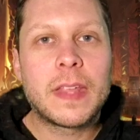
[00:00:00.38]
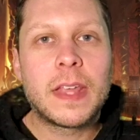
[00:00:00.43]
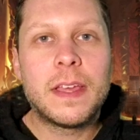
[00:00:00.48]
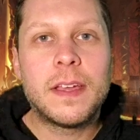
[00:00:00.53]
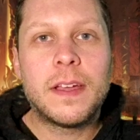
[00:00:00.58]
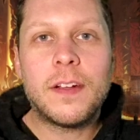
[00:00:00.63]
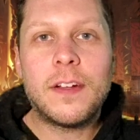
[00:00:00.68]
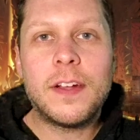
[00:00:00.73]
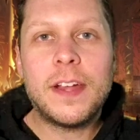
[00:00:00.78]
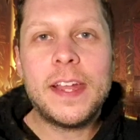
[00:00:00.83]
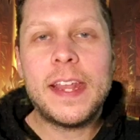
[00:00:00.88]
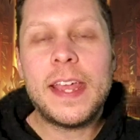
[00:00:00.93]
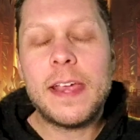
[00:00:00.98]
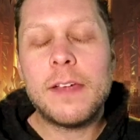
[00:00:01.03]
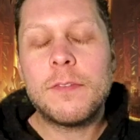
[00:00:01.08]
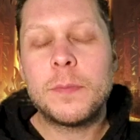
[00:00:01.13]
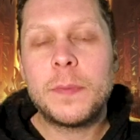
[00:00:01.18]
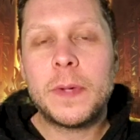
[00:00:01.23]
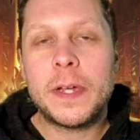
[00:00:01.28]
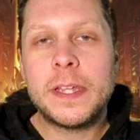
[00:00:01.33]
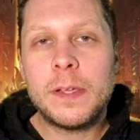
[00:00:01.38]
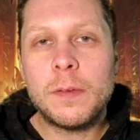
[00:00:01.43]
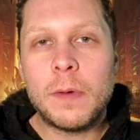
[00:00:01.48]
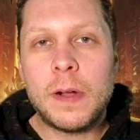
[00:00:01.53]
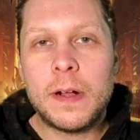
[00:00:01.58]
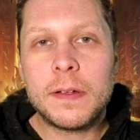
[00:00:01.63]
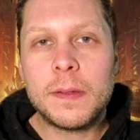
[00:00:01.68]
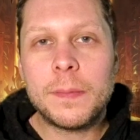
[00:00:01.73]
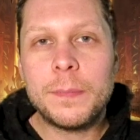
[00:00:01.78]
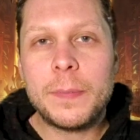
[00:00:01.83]
All right, hey everybody,
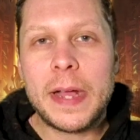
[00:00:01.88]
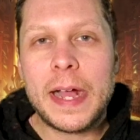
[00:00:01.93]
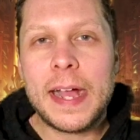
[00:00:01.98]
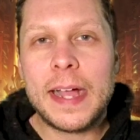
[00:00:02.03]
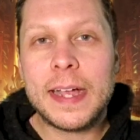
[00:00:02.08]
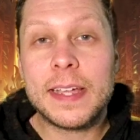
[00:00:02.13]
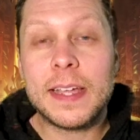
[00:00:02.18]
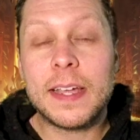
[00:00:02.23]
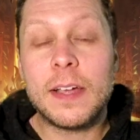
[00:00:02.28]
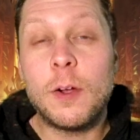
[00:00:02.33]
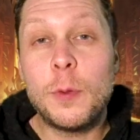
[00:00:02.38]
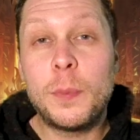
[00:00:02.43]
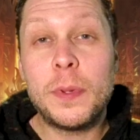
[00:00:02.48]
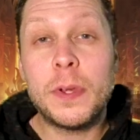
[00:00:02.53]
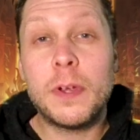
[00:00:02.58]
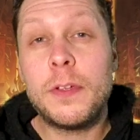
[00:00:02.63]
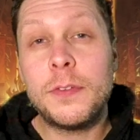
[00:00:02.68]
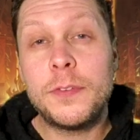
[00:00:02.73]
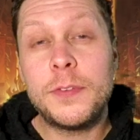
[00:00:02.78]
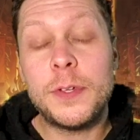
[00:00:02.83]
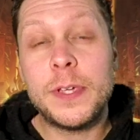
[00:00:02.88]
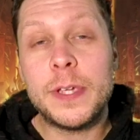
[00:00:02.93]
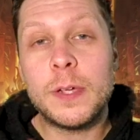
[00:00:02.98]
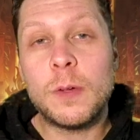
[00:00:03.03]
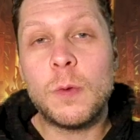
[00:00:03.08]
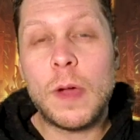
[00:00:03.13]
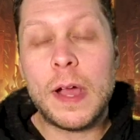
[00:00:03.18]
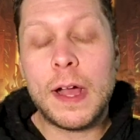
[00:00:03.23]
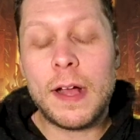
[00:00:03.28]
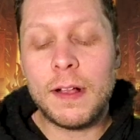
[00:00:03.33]
welcome back. I hope you're all
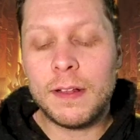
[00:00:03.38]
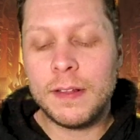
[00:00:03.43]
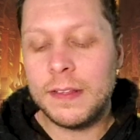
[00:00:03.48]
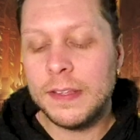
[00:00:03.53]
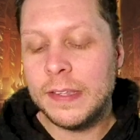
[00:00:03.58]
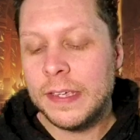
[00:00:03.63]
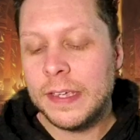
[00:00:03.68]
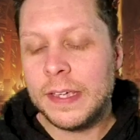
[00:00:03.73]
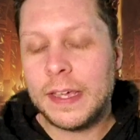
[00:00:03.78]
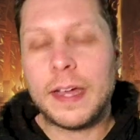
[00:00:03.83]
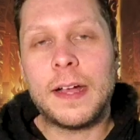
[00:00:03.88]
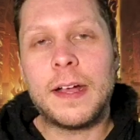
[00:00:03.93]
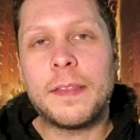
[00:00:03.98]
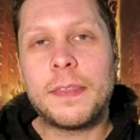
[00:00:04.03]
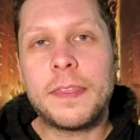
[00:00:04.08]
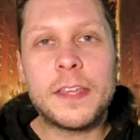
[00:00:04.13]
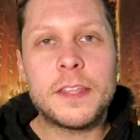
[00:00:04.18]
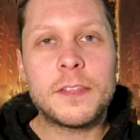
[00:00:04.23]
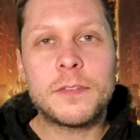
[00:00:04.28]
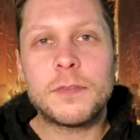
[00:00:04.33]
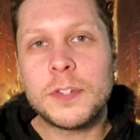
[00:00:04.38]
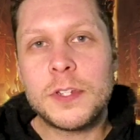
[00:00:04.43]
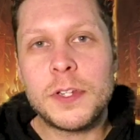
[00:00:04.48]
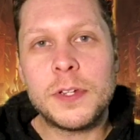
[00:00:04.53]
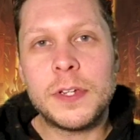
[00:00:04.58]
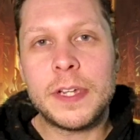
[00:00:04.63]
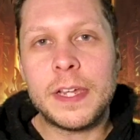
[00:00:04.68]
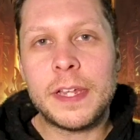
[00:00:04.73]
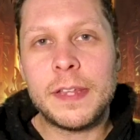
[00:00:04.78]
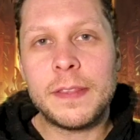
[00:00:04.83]
doing well. Thanks for
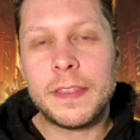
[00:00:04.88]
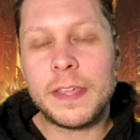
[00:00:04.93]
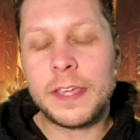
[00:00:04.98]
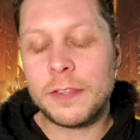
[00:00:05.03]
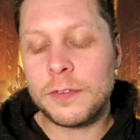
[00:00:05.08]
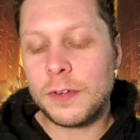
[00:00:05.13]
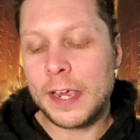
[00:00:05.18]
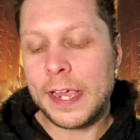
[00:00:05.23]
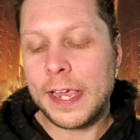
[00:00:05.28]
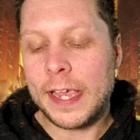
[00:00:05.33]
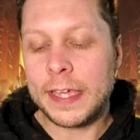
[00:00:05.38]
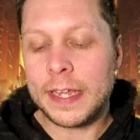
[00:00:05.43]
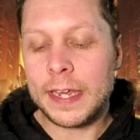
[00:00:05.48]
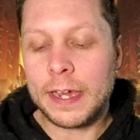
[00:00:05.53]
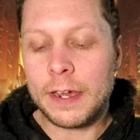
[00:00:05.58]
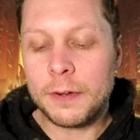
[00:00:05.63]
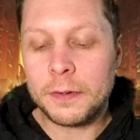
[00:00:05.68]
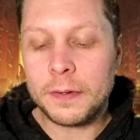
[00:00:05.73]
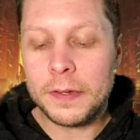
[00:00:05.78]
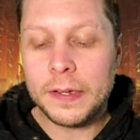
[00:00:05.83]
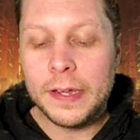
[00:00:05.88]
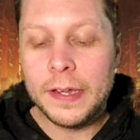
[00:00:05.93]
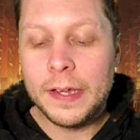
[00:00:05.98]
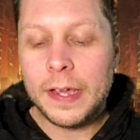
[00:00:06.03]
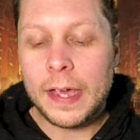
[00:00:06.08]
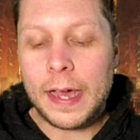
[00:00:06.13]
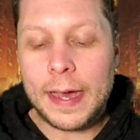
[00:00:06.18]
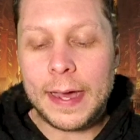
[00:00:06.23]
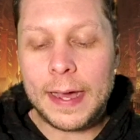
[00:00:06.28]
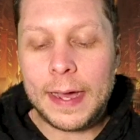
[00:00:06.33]
tuning in. Thanks for hanging out.
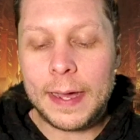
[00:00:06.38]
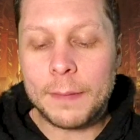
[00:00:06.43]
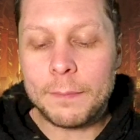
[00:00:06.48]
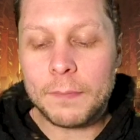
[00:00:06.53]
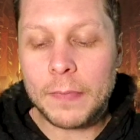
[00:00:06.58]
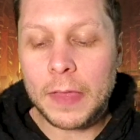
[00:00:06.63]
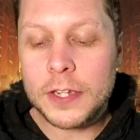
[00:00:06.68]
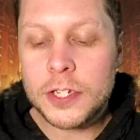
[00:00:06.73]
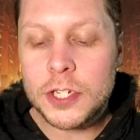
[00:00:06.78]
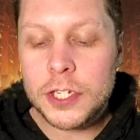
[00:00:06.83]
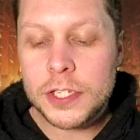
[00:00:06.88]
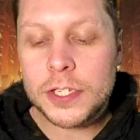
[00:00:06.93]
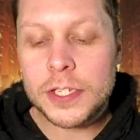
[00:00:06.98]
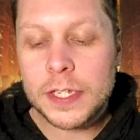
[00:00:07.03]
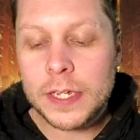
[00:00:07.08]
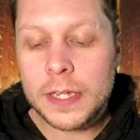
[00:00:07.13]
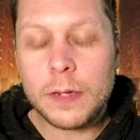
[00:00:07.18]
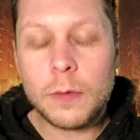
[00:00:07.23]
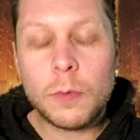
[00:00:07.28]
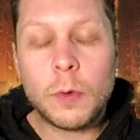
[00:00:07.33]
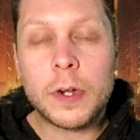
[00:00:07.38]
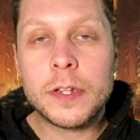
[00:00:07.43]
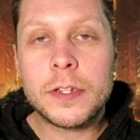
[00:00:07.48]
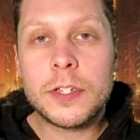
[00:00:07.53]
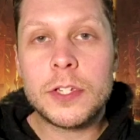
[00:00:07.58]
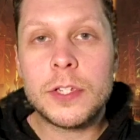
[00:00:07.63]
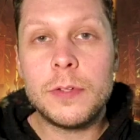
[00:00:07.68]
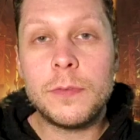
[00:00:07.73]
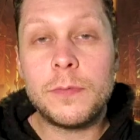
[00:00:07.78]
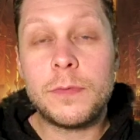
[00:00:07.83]
I just wanted
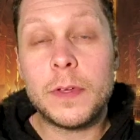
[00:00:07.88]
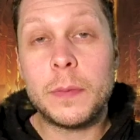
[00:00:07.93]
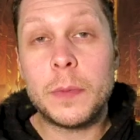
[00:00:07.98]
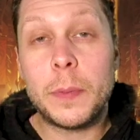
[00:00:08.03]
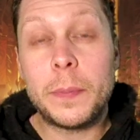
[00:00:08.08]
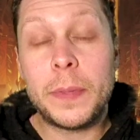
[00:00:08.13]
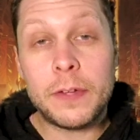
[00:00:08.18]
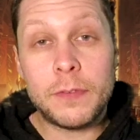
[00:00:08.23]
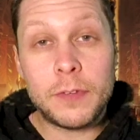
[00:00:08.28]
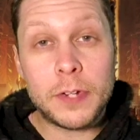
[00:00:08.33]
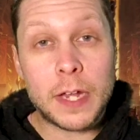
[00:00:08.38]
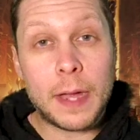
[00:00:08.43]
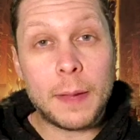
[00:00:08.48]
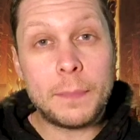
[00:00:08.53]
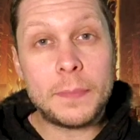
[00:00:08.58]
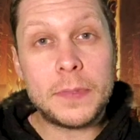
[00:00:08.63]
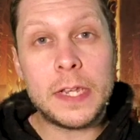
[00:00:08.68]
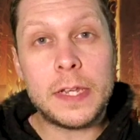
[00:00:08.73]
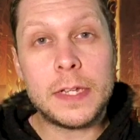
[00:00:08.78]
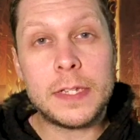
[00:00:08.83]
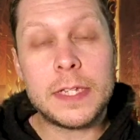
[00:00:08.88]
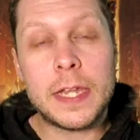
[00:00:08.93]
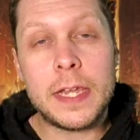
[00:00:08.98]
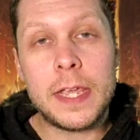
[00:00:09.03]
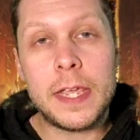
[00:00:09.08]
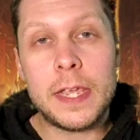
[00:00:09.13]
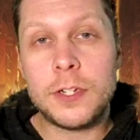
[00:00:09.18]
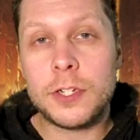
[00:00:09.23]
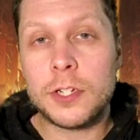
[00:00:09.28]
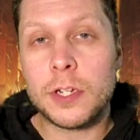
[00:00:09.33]
to film a bit of an update
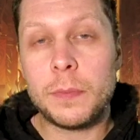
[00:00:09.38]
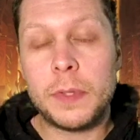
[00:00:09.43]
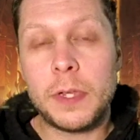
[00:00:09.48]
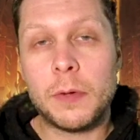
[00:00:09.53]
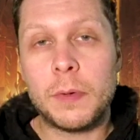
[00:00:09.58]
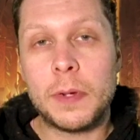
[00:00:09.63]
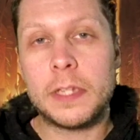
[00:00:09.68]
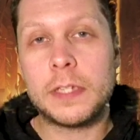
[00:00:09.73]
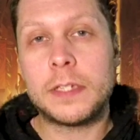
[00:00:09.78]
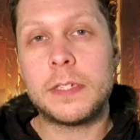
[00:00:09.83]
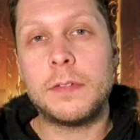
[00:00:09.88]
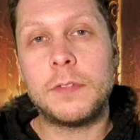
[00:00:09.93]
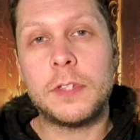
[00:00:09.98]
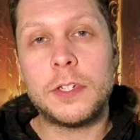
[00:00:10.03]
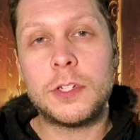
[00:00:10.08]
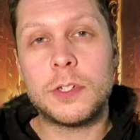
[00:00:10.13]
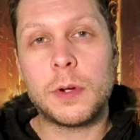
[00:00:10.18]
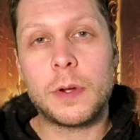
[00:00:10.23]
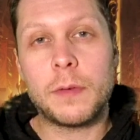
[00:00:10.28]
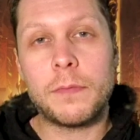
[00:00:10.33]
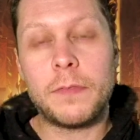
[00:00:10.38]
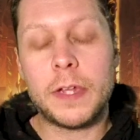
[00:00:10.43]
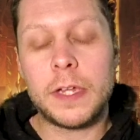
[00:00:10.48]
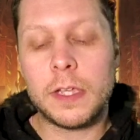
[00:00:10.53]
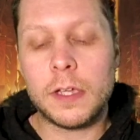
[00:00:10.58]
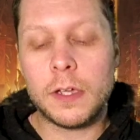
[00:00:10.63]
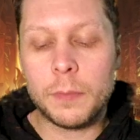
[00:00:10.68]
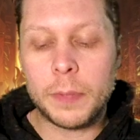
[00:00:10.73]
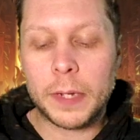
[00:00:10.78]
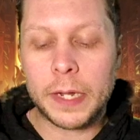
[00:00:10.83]
today. Should be a relatively short
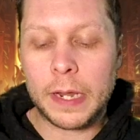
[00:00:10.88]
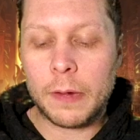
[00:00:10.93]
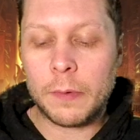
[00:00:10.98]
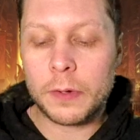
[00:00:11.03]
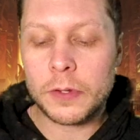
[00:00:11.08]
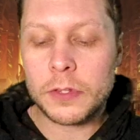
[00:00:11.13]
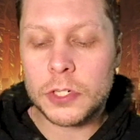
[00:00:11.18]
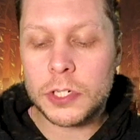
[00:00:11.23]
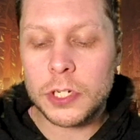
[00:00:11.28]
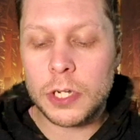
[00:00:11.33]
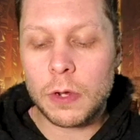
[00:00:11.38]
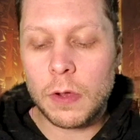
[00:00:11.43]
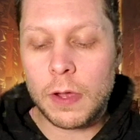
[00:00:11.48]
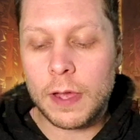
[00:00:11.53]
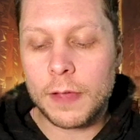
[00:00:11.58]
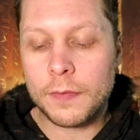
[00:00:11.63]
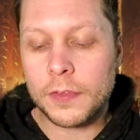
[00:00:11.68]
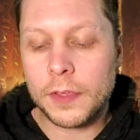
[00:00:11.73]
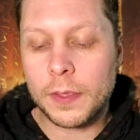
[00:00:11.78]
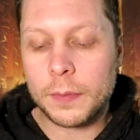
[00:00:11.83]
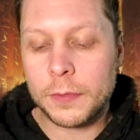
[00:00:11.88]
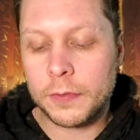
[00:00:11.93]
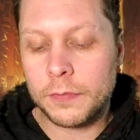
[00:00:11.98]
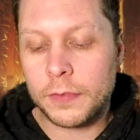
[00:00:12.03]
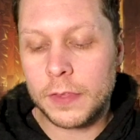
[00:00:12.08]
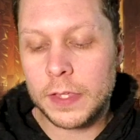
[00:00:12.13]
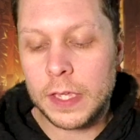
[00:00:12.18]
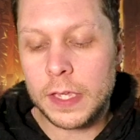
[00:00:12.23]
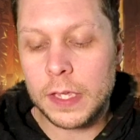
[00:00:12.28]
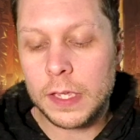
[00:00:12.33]
video, but I wanted to show off some
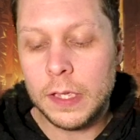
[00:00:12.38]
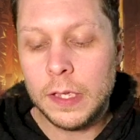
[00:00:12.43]
of the